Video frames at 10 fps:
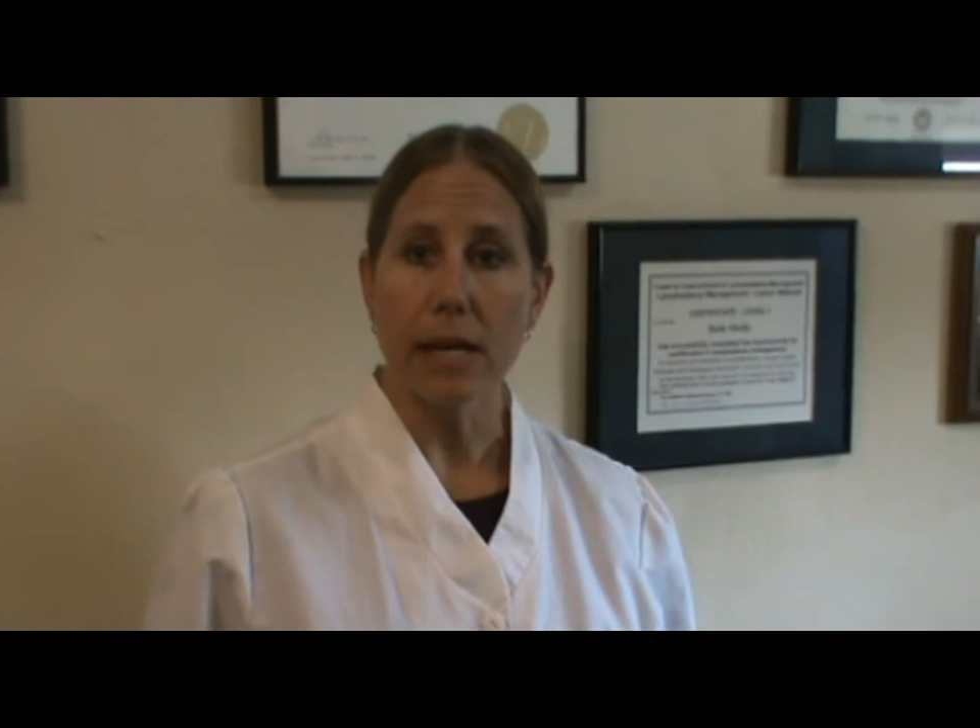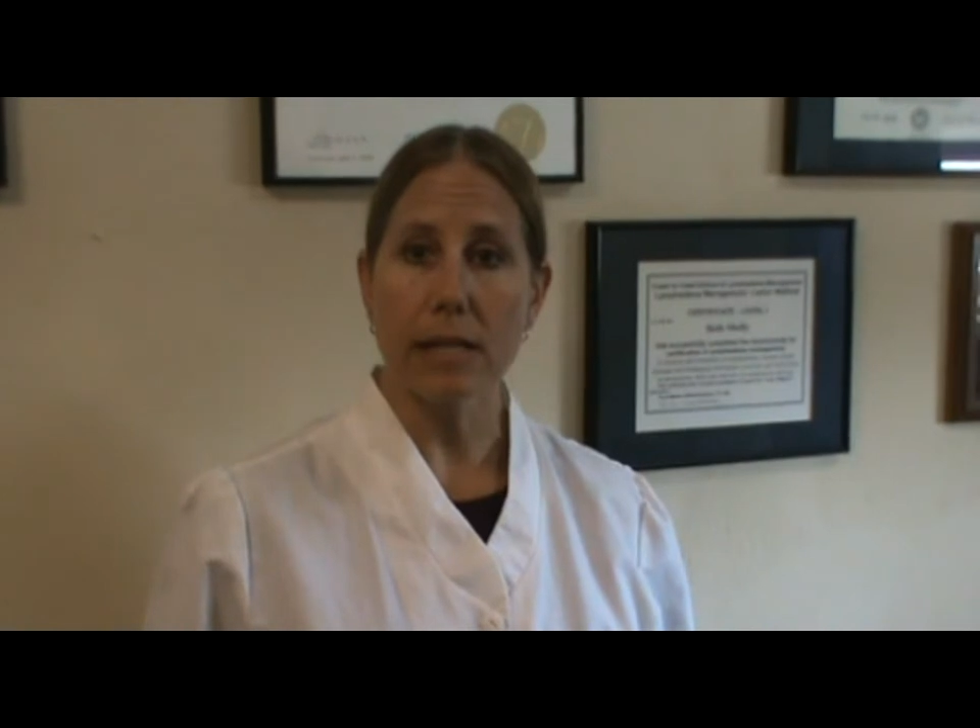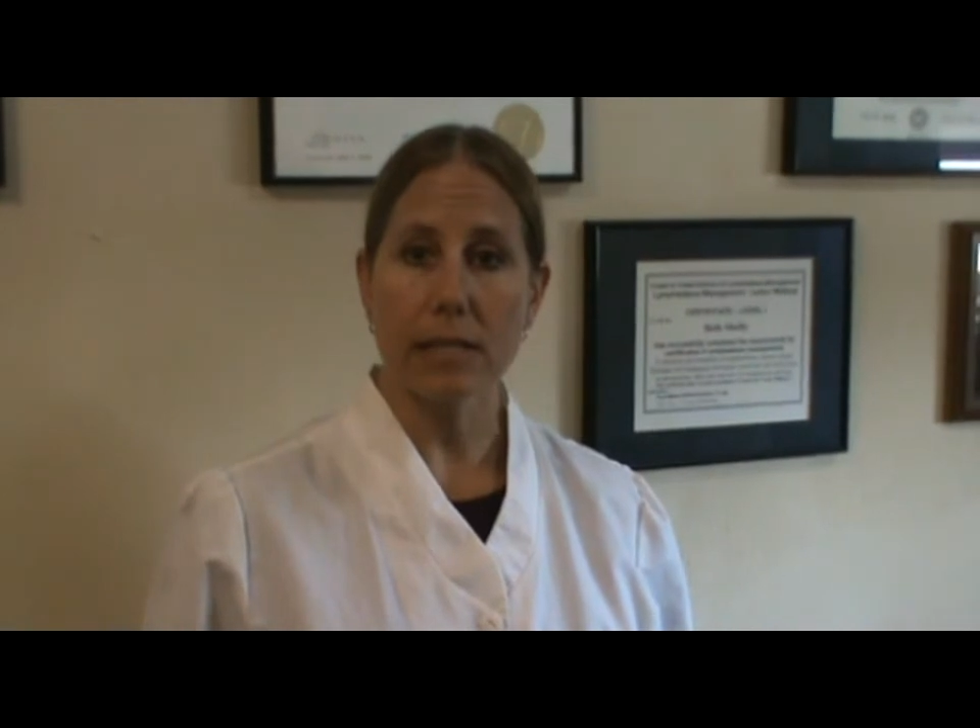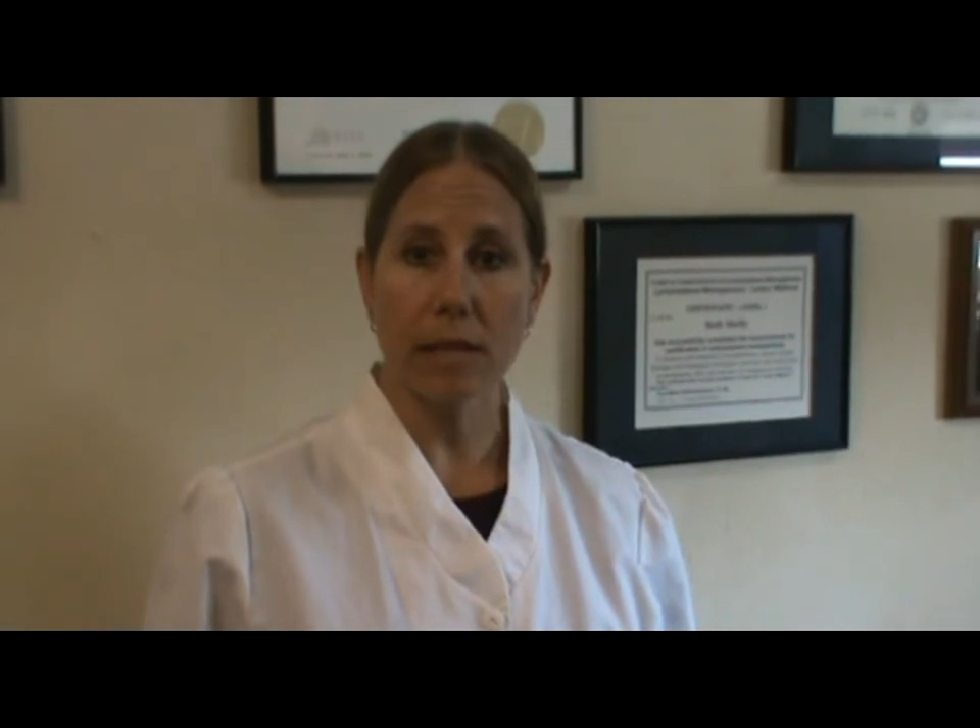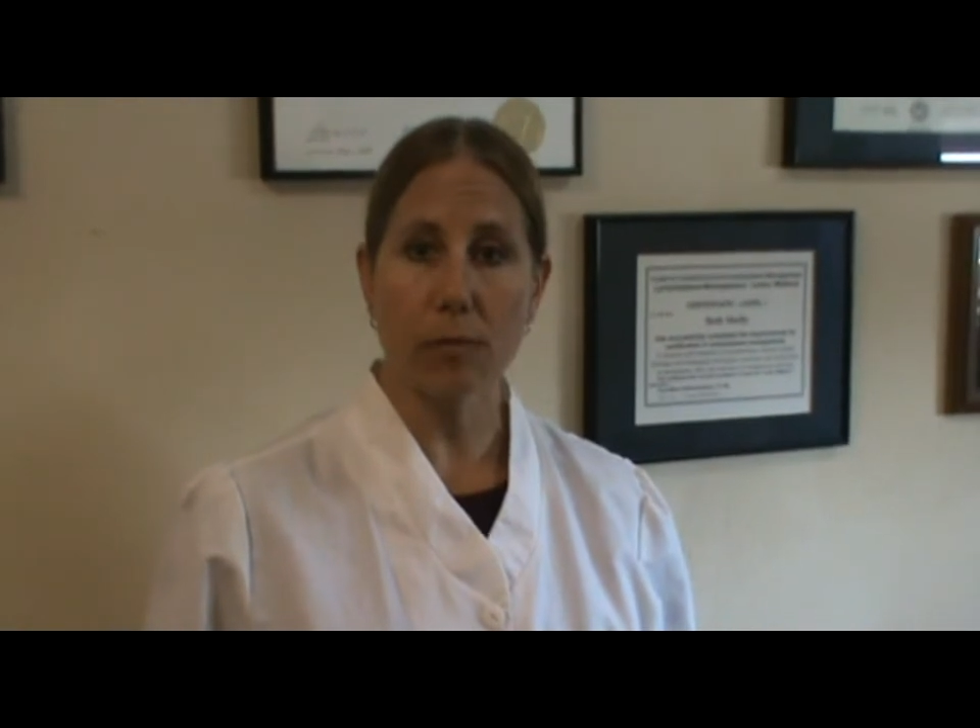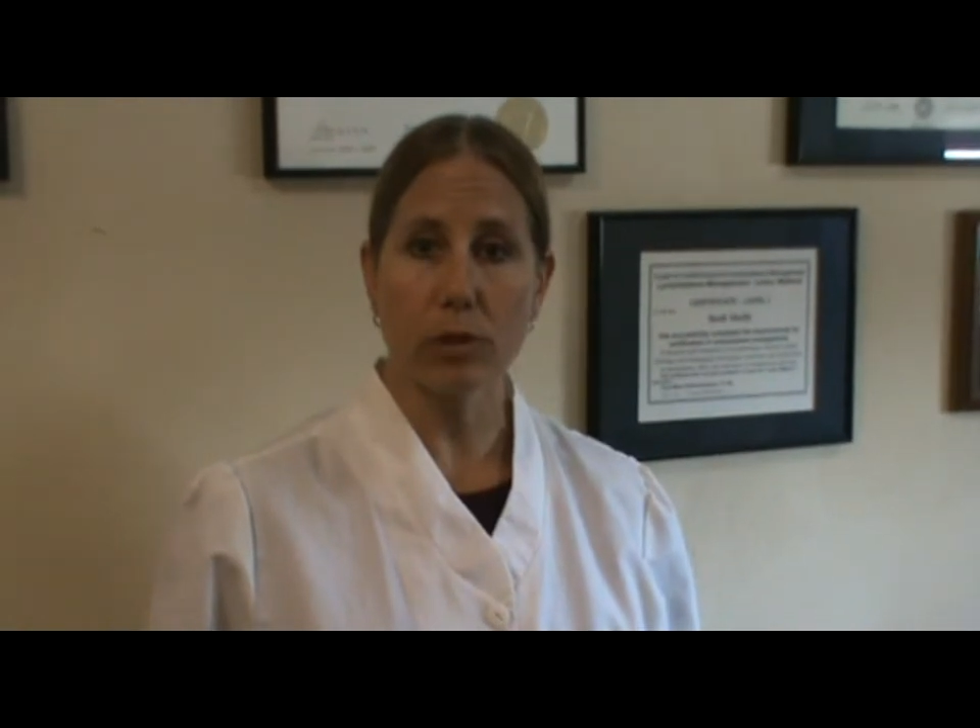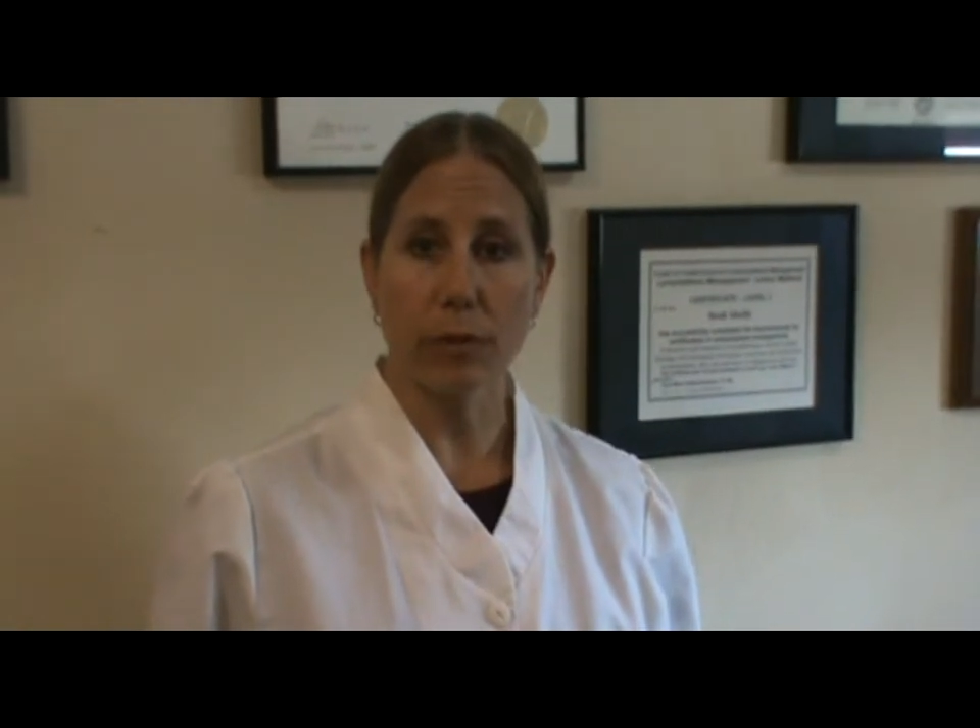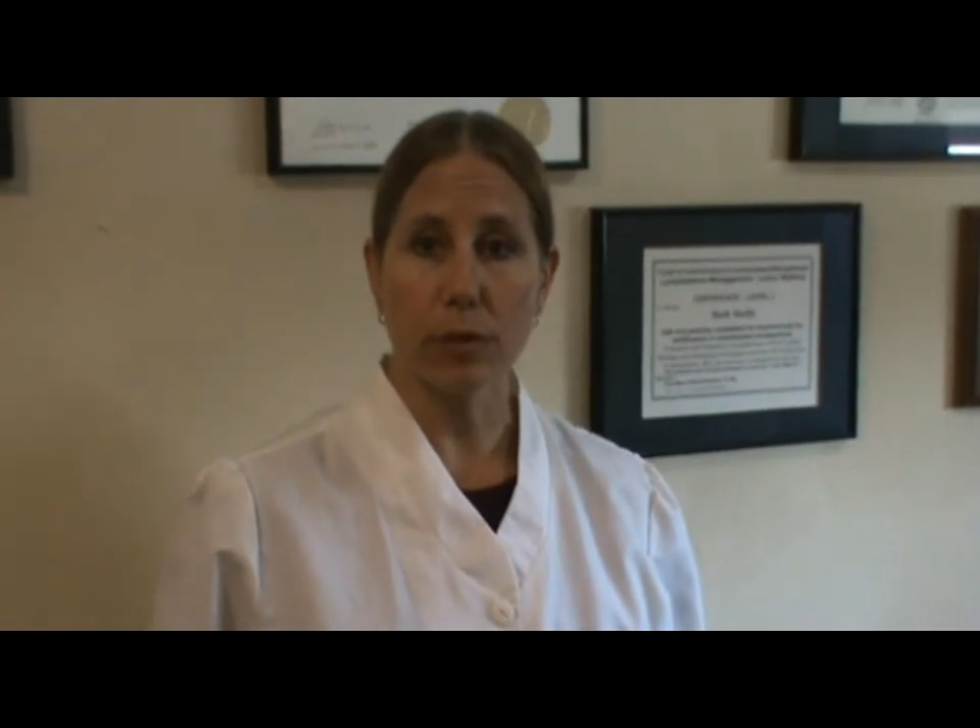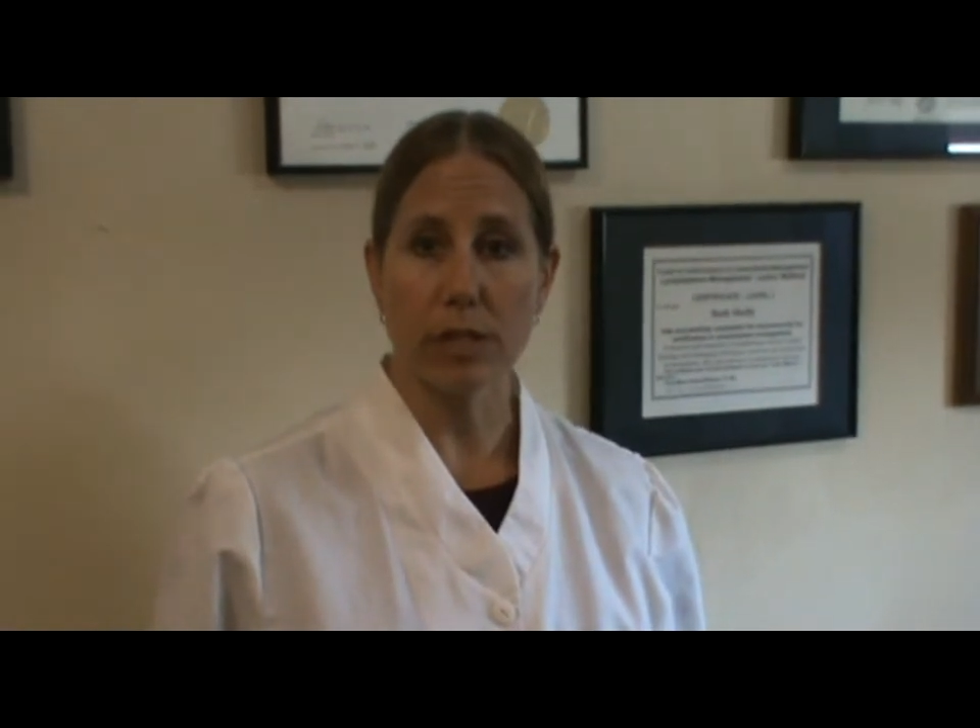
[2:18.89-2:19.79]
in several different